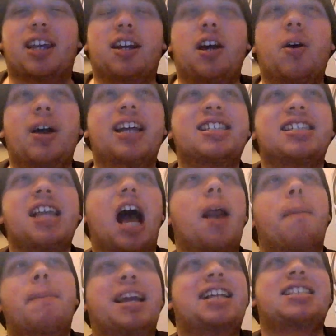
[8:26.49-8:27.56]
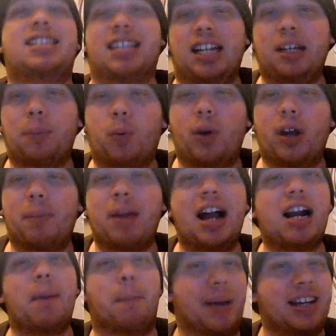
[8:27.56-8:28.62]
It's not a main selling point. I'm not
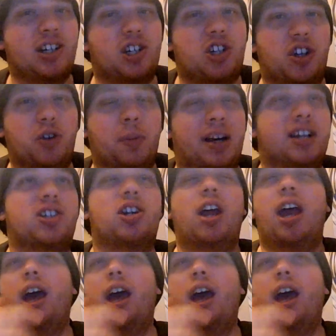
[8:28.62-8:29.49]
going to bitch too much.